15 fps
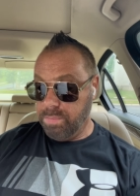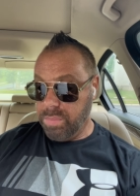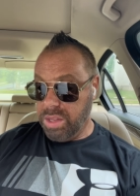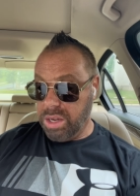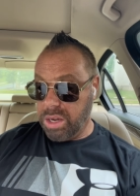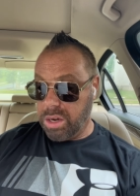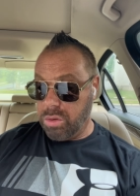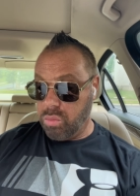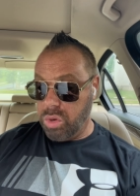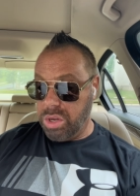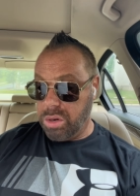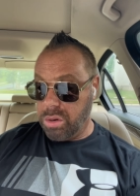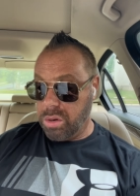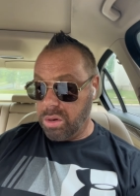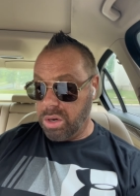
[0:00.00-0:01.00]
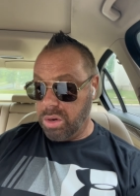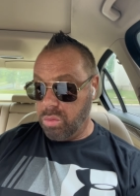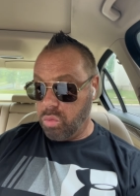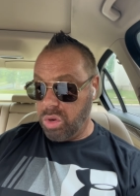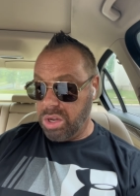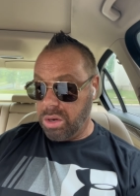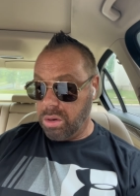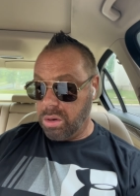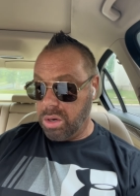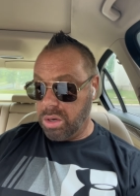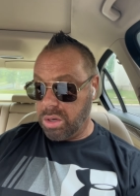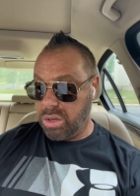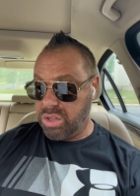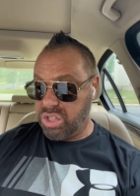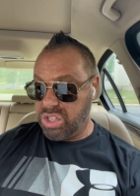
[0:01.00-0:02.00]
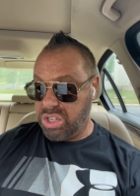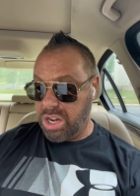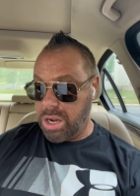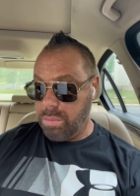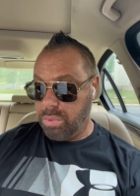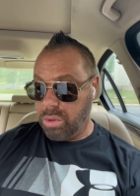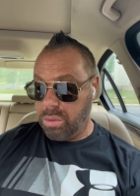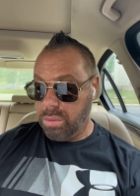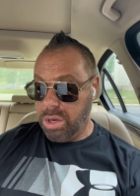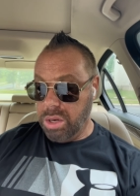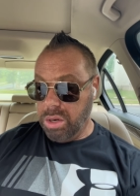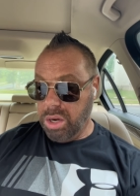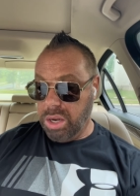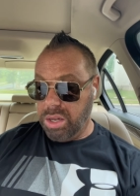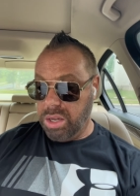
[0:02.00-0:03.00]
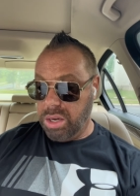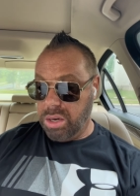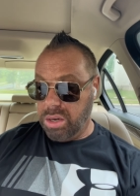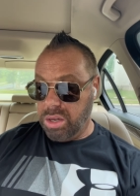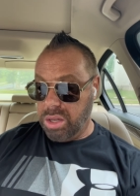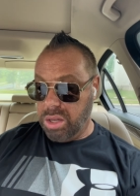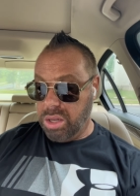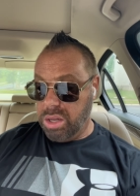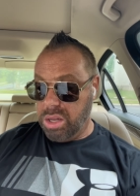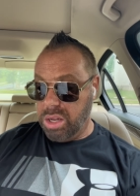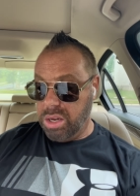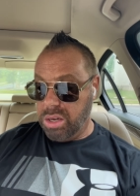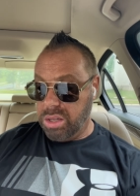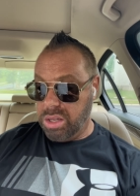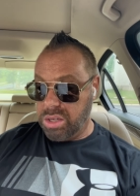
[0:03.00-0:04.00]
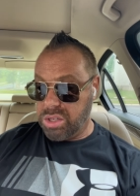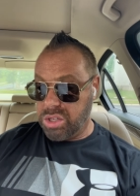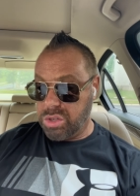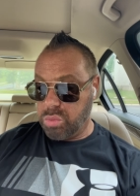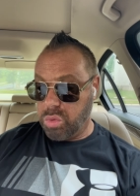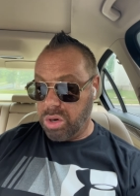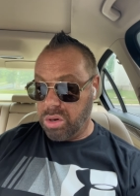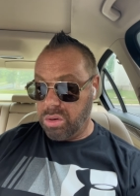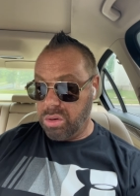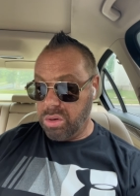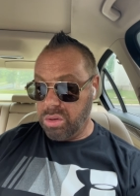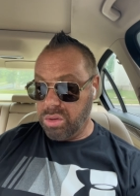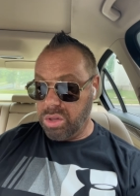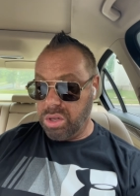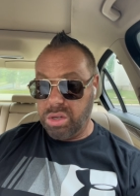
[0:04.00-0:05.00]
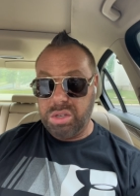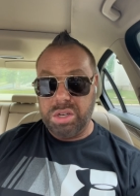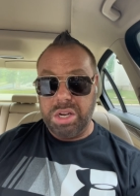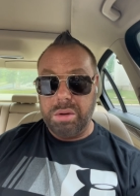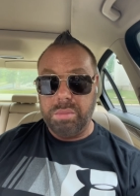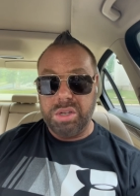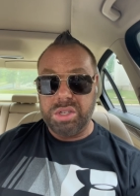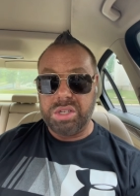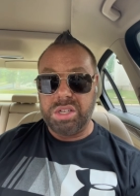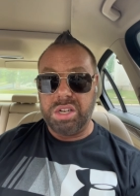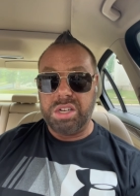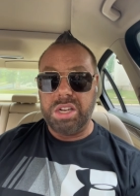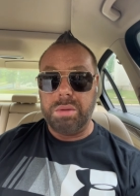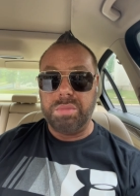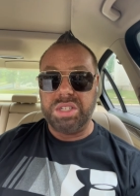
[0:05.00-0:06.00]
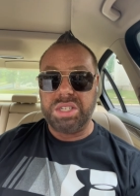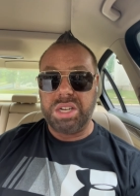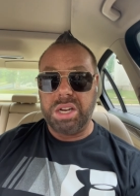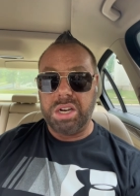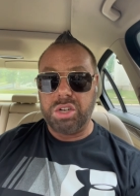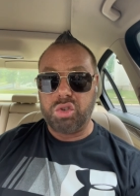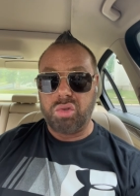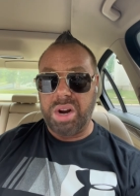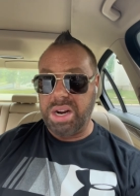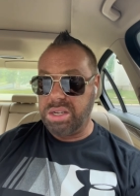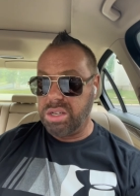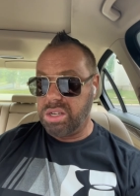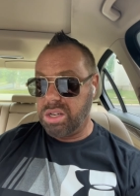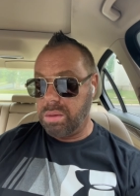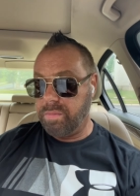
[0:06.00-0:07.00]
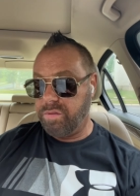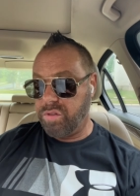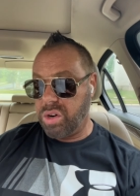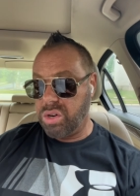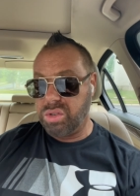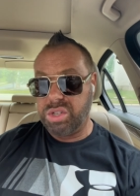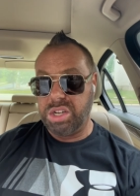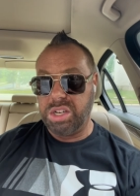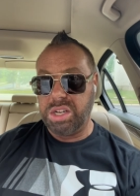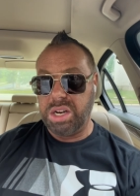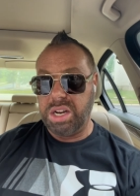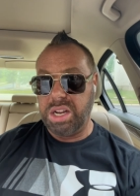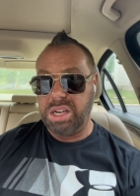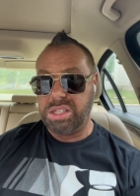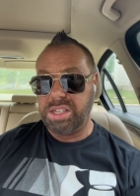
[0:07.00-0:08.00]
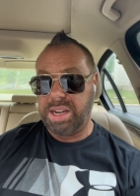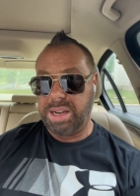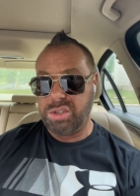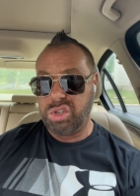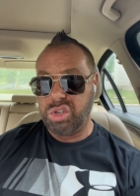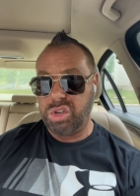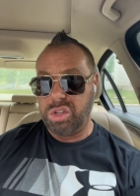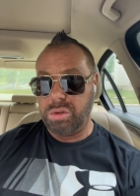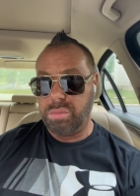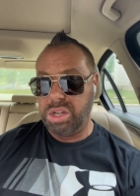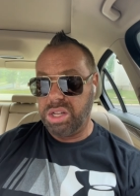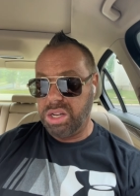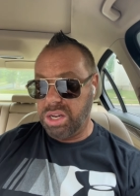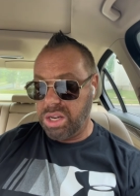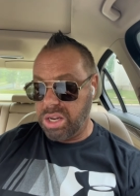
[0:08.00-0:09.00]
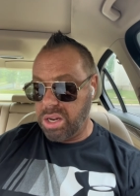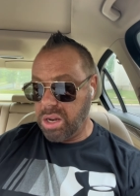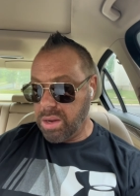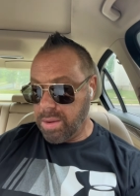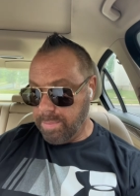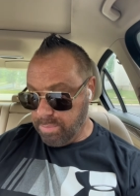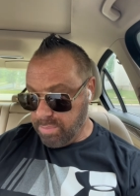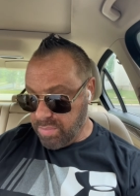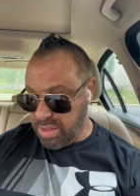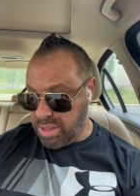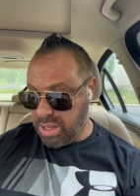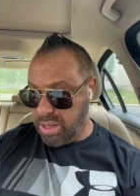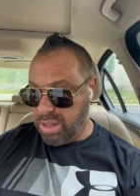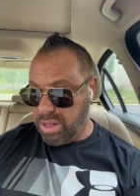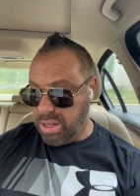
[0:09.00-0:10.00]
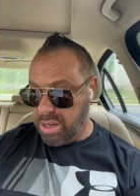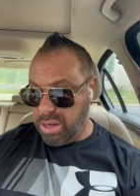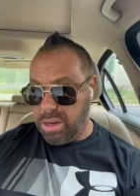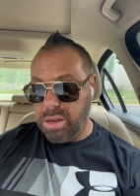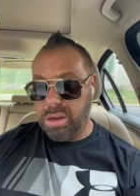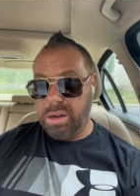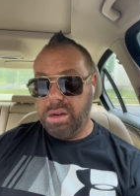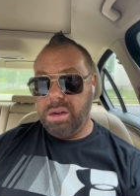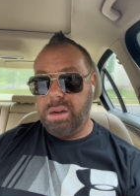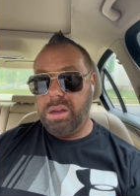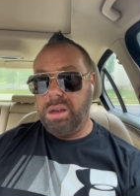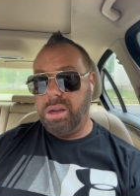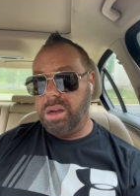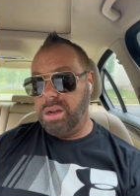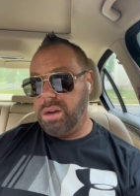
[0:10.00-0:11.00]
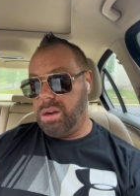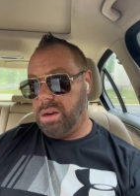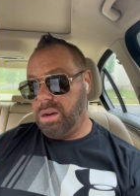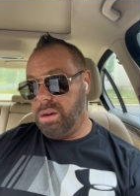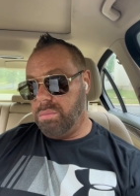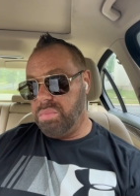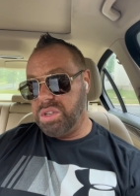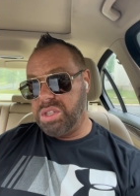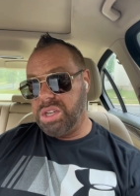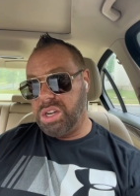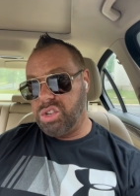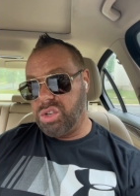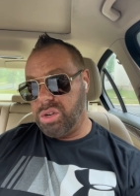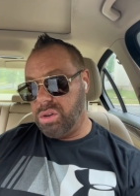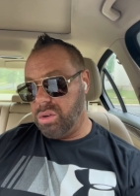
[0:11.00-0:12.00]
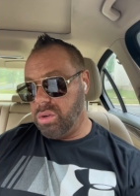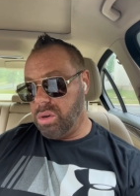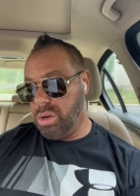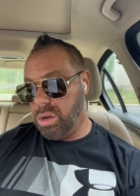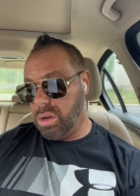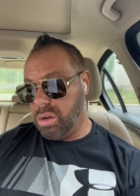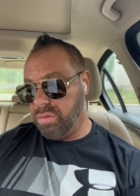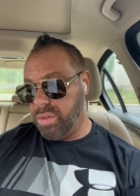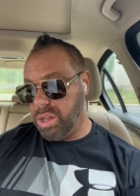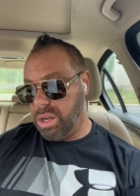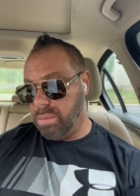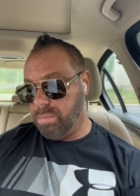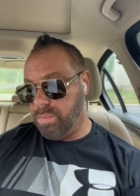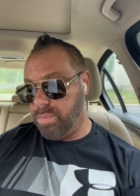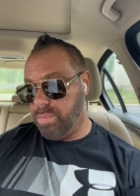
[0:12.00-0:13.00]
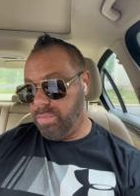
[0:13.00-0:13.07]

They got weaker and weaker and unstable. And then they, this is where the demons, the demons get attracted to them first and then they attach to them and then they, then they get possession of them.